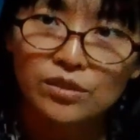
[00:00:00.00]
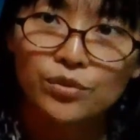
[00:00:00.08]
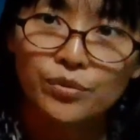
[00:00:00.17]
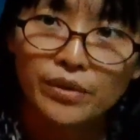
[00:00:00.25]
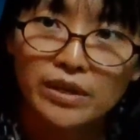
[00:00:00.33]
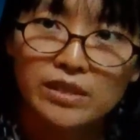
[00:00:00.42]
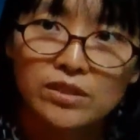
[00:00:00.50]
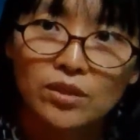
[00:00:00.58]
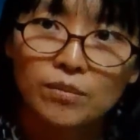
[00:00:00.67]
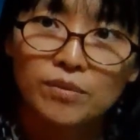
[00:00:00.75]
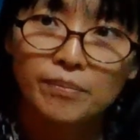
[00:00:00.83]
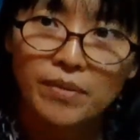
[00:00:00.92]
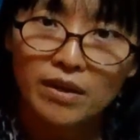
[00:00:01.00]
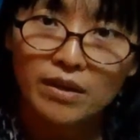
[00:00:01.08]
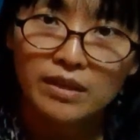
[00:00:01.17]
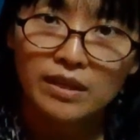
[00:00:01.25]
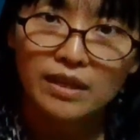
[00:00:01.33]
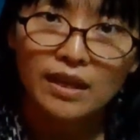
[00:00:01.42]
duration of the
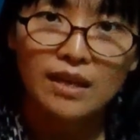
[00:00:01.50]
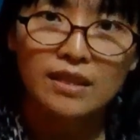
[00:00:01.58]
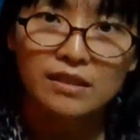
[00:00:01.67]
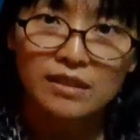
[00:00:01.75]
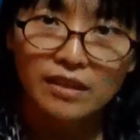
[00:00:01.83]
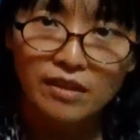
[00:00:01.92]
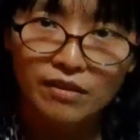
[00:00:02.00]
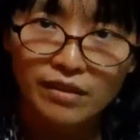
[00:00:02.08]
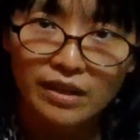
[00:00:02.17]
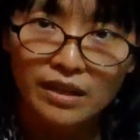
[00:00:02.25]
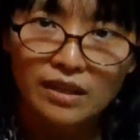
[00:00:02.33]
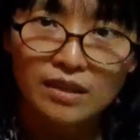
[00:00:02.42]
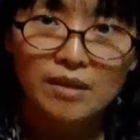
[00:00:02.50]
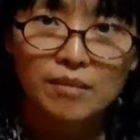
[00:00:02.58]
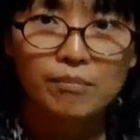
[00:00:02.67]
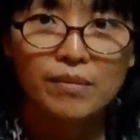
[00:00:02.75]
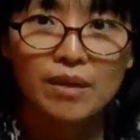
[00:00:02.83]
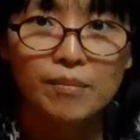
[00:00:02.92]
burning and the tearing,
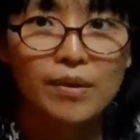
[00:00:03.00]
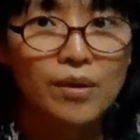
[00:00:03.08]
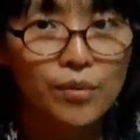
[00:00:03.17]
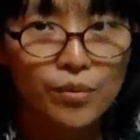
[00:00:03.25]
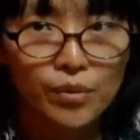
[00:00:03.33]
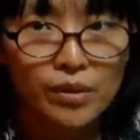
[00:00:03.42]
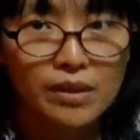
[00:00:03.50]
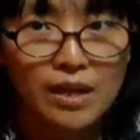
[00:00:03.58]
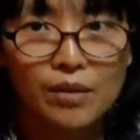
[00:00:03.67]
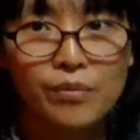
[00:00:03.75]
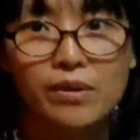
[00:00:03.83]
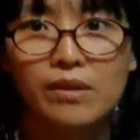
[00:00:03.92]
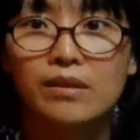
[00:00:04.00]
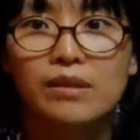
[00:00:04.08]
maybe 1 hour.